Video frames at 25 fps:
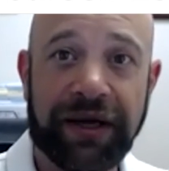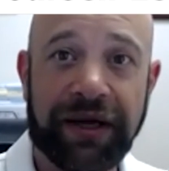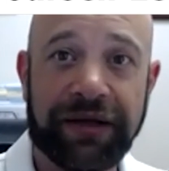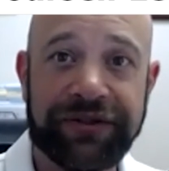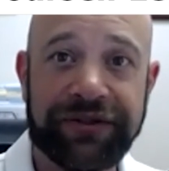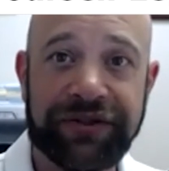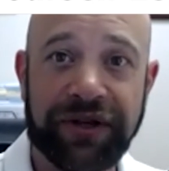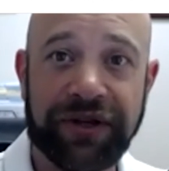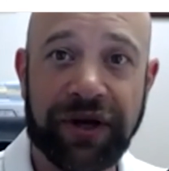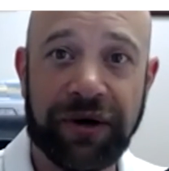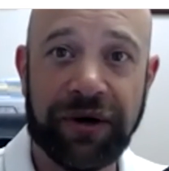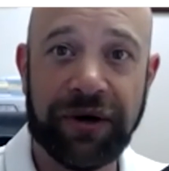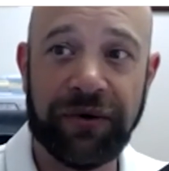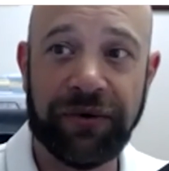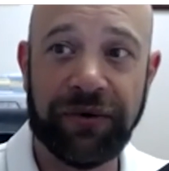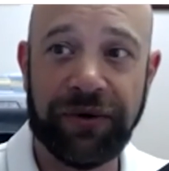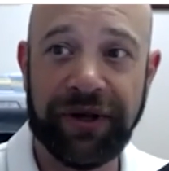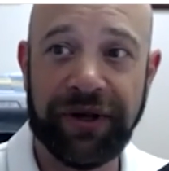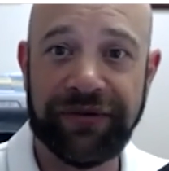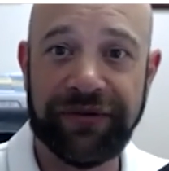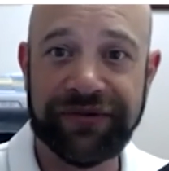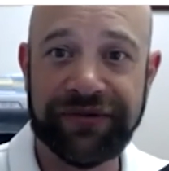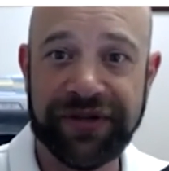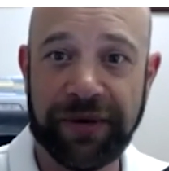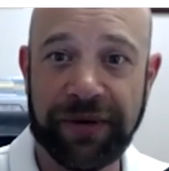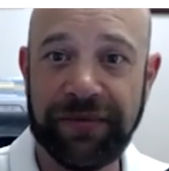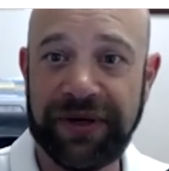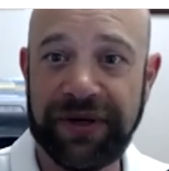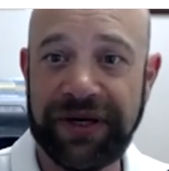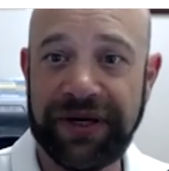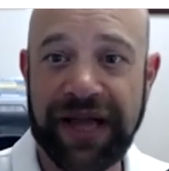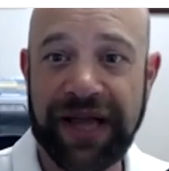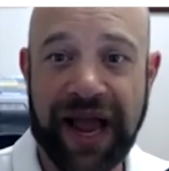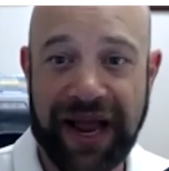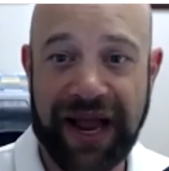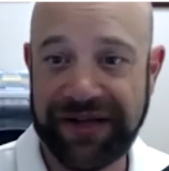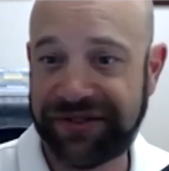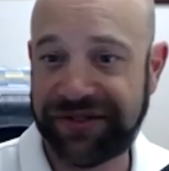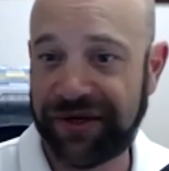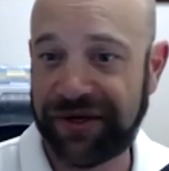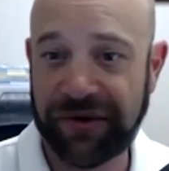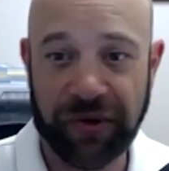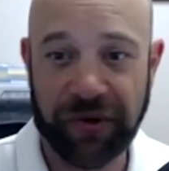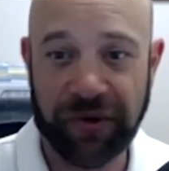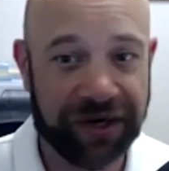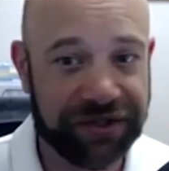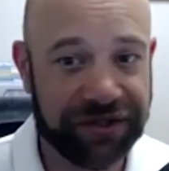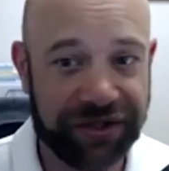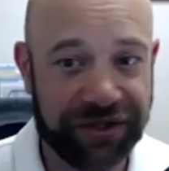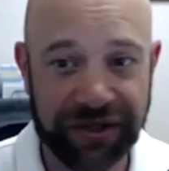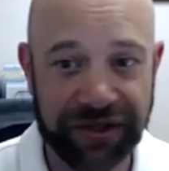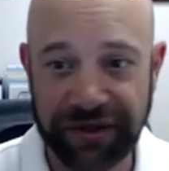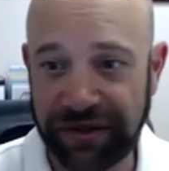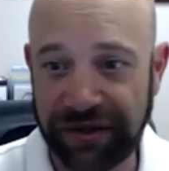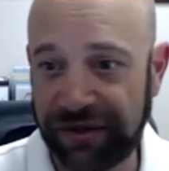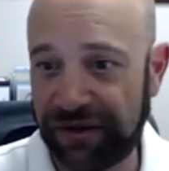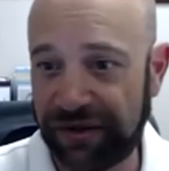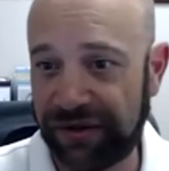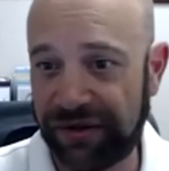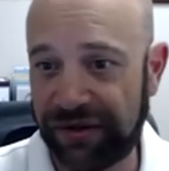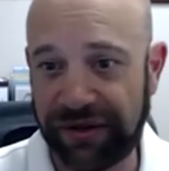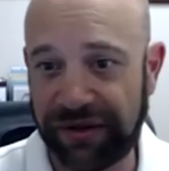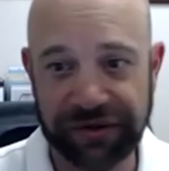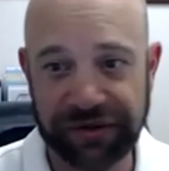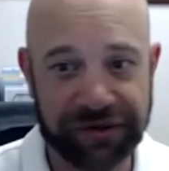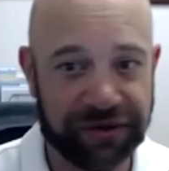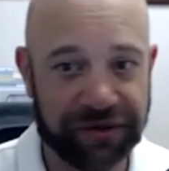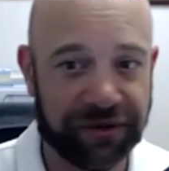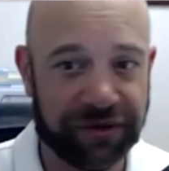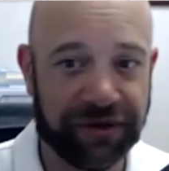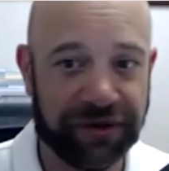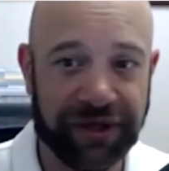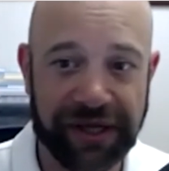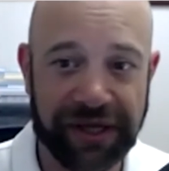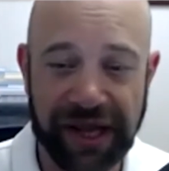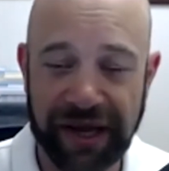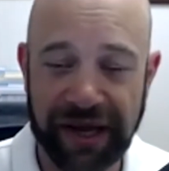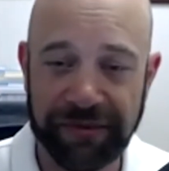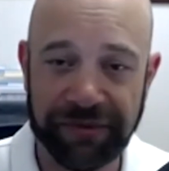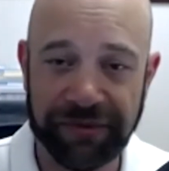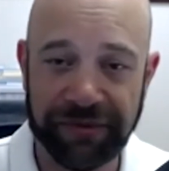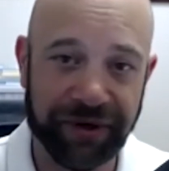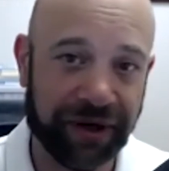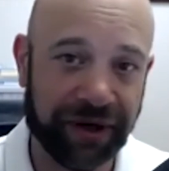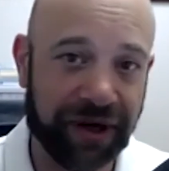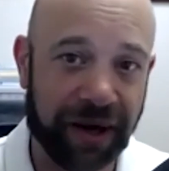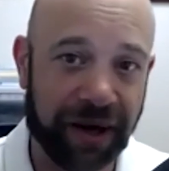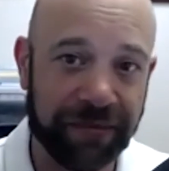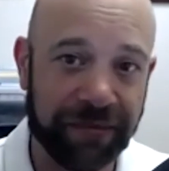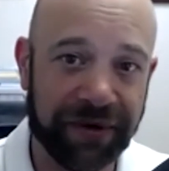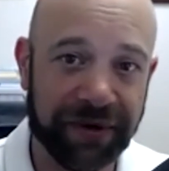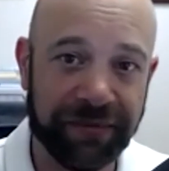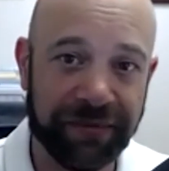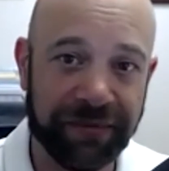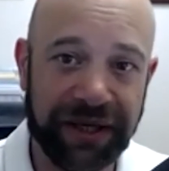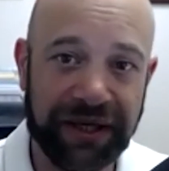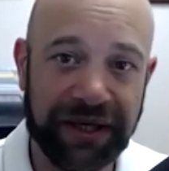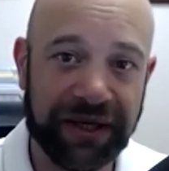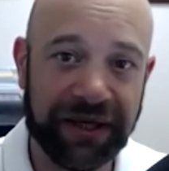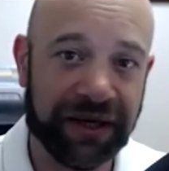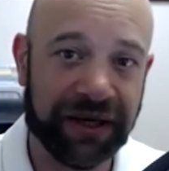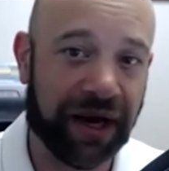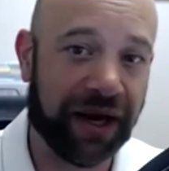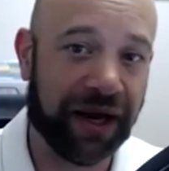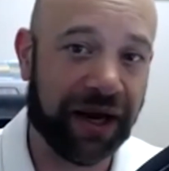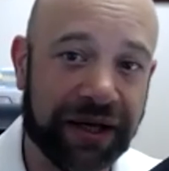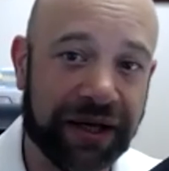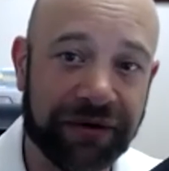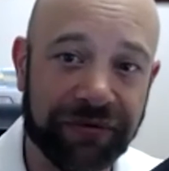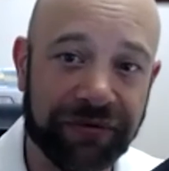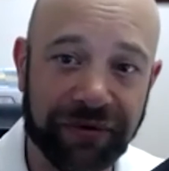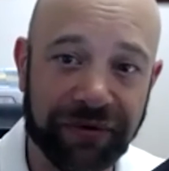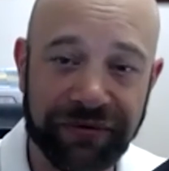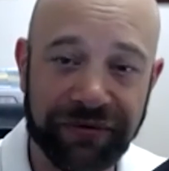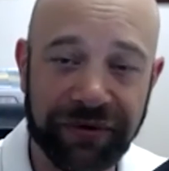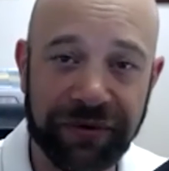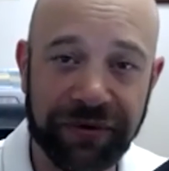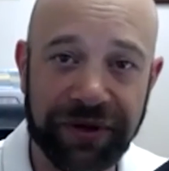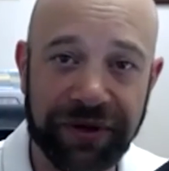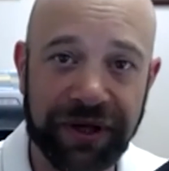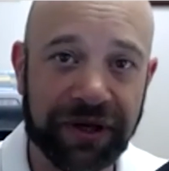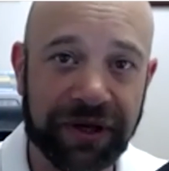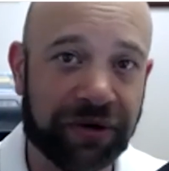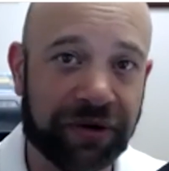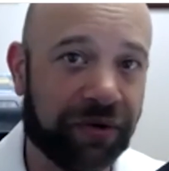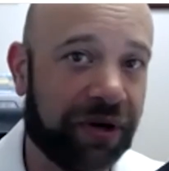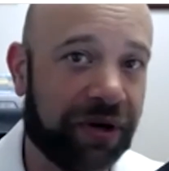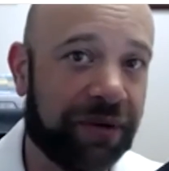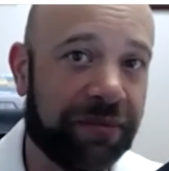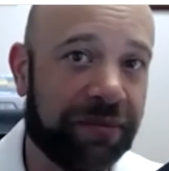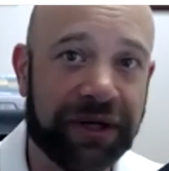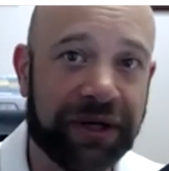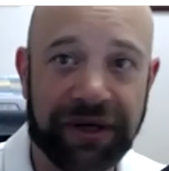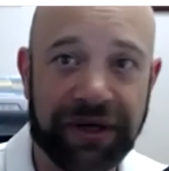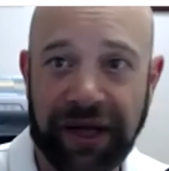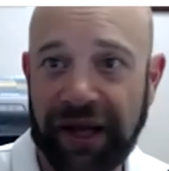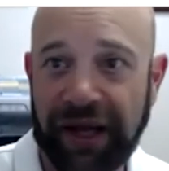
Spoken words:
So if somebody has a question, they're certainly able to come to me, and I review the agreement.